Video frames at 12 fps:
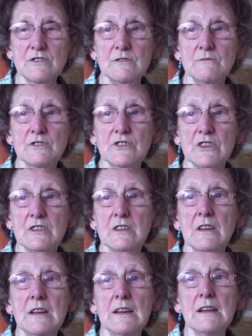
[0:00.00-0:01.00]
She was
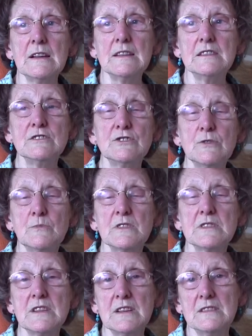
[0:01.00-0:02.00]
the lady
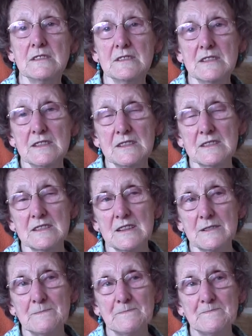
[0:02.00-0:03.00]
superintendent there at the
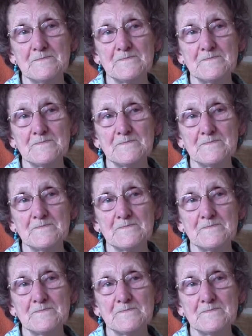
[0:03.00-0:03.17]
time